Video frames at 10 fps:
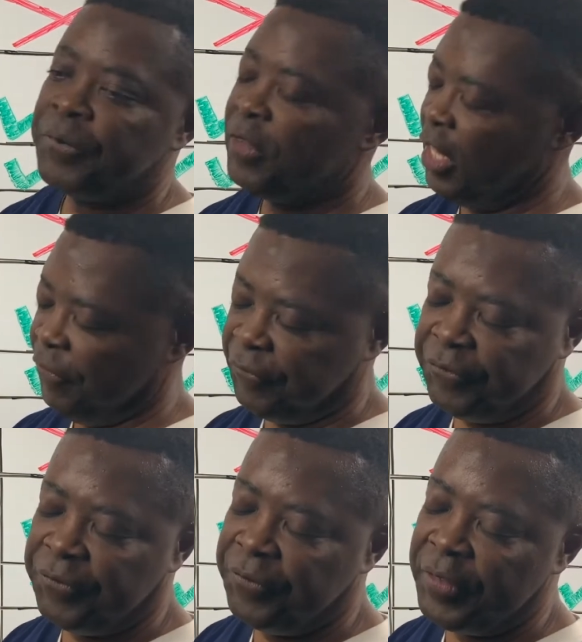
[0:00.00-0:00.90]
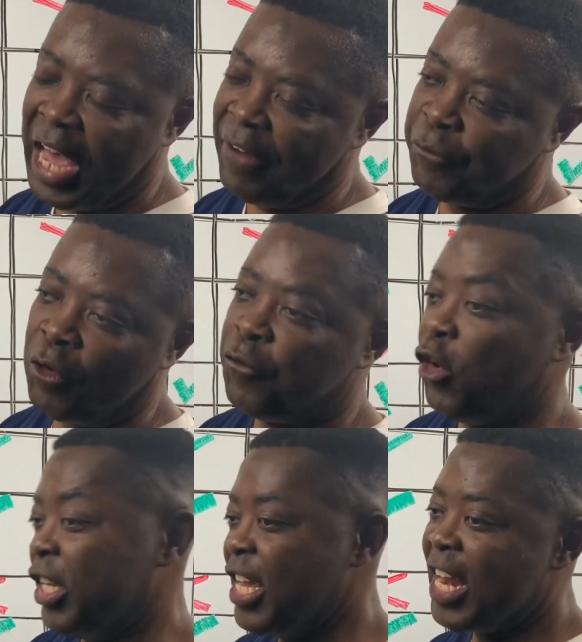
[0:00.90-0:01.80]
If after
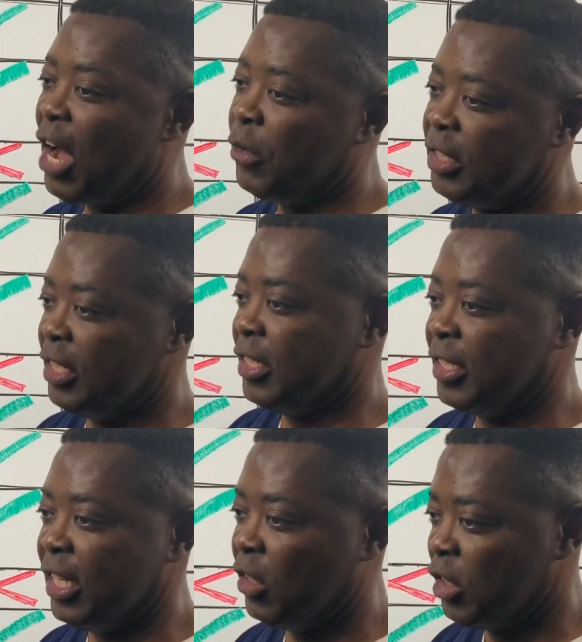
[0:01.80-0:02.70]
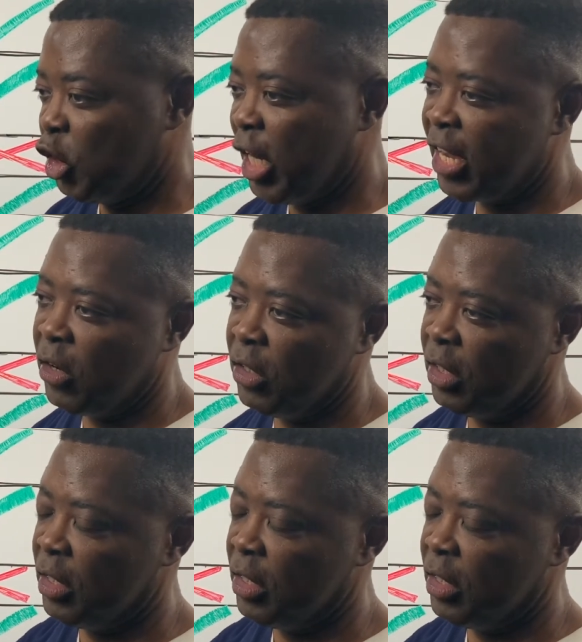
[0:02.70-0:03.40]
48 hours it's still unchecked or